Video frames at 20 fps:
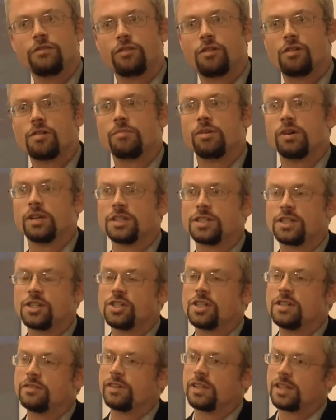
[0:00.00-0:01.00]
foreign policy
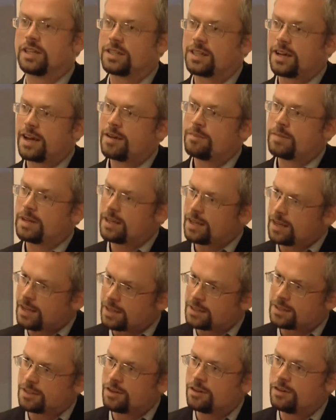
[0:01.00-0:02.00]
chief at the time, and the
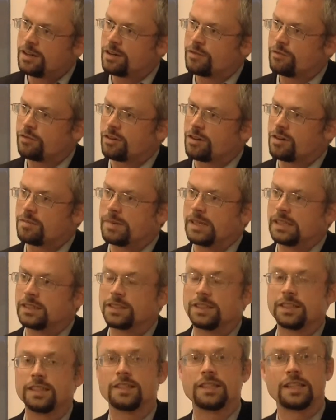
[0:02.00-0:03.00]
Estonian foreign
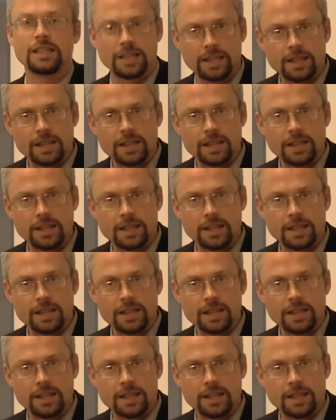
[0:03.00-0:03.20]
minister,